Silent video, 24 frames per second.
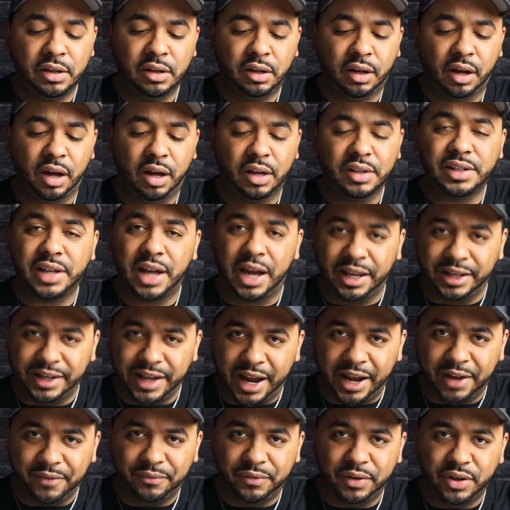Uh, it's got
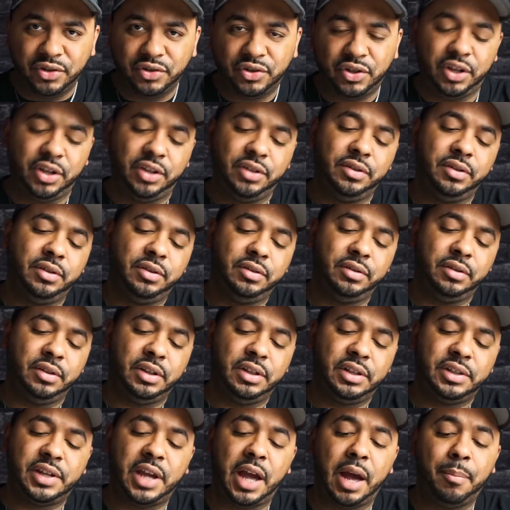night vision,
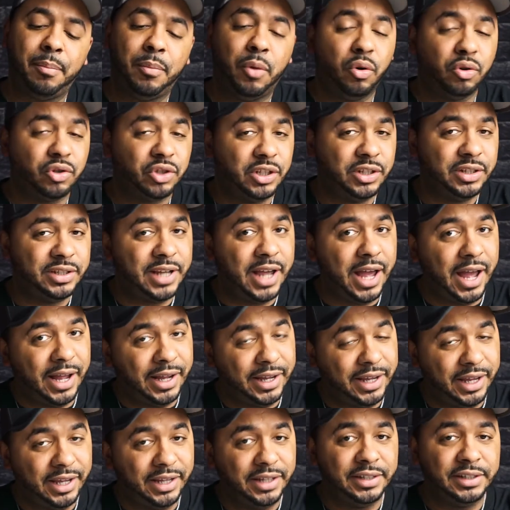it's got motion
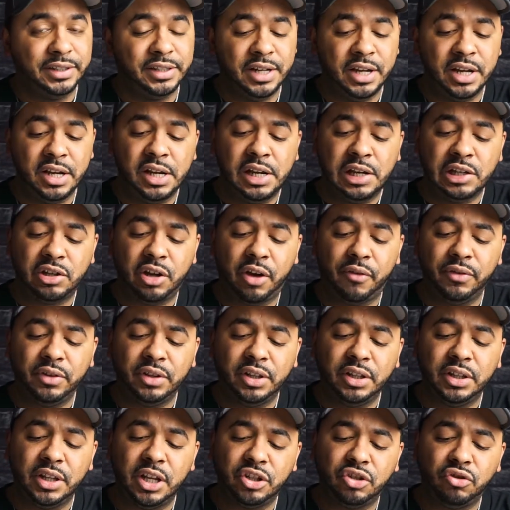tagging. So
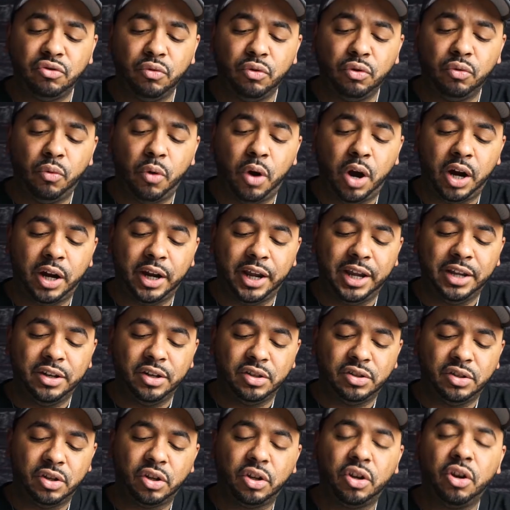everything that you would want in a
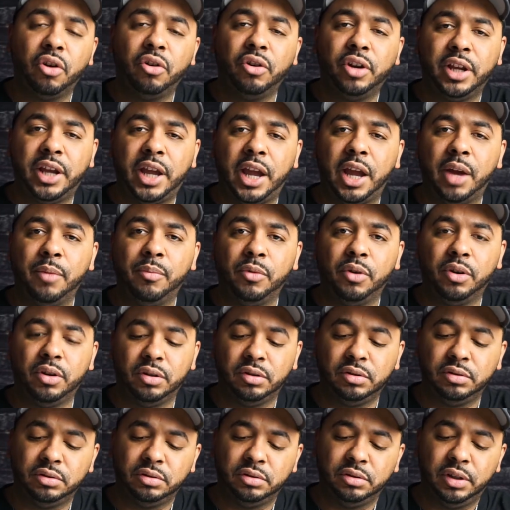security camera
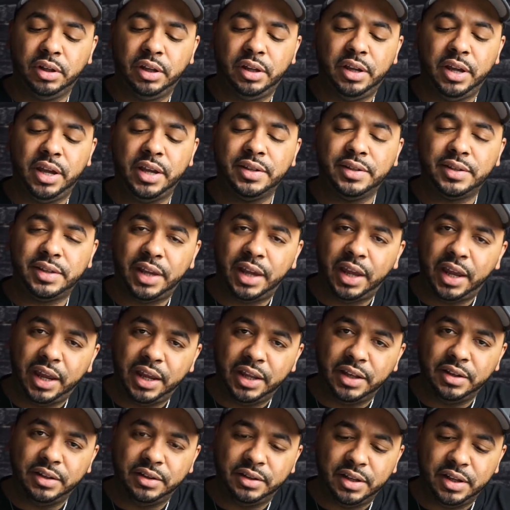is
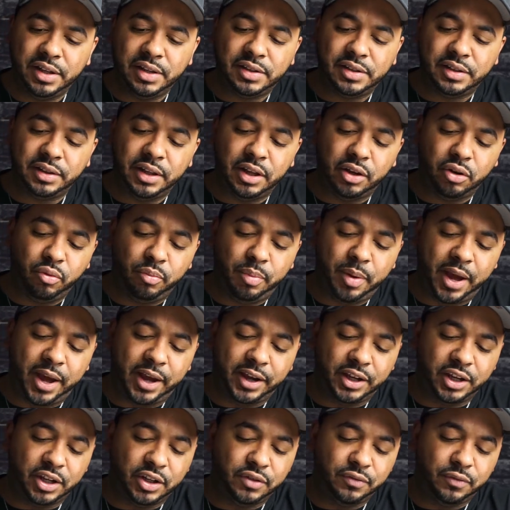in this little
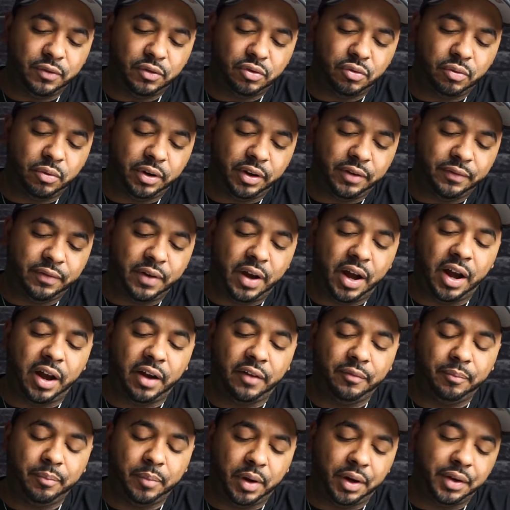package for
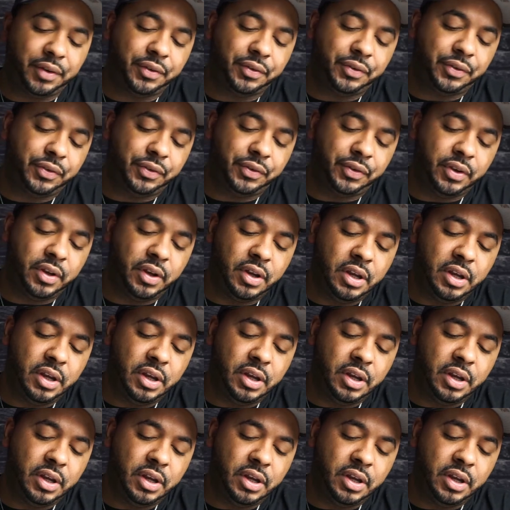25 bucks.